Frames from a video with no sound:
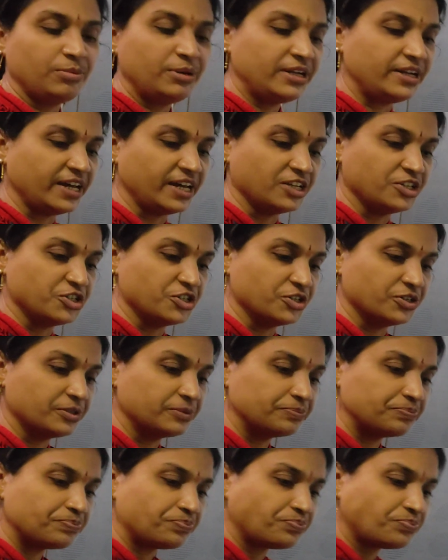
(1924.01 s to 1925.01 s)
danger.
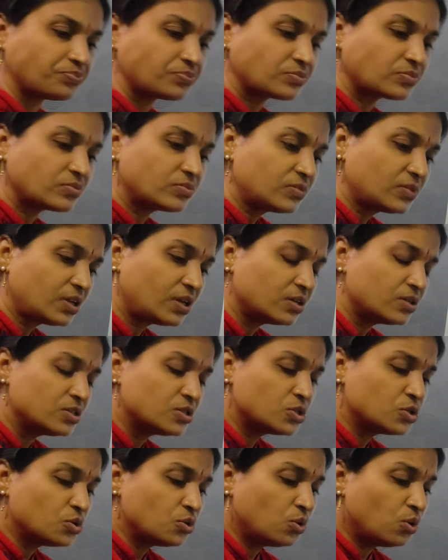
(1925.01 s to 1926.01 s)

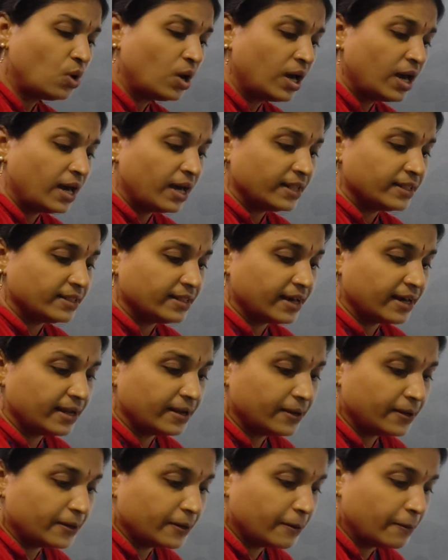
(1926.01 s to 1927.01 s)
So
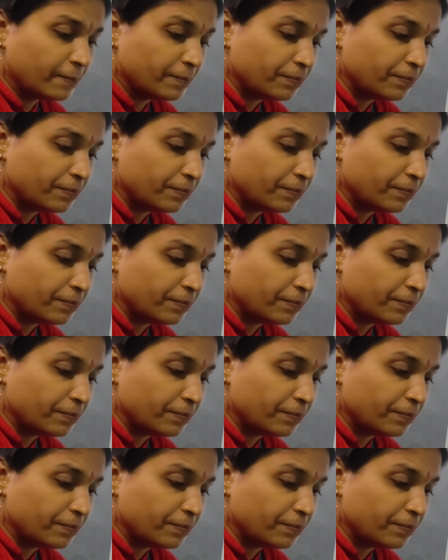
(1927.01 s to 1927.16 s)
then